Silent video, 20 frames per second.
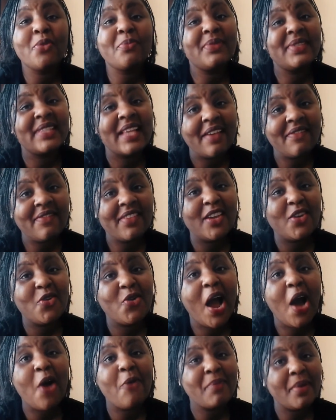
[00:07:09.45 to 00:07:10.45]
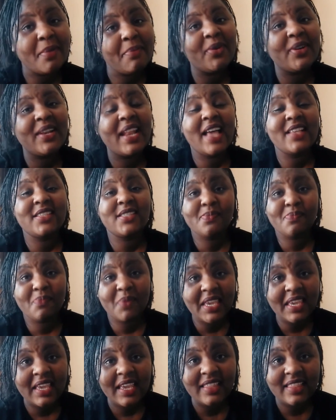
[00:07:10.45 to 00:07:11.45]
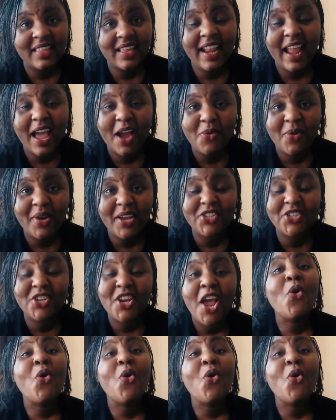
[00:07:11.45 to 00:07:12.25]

observing how people are speaking the language,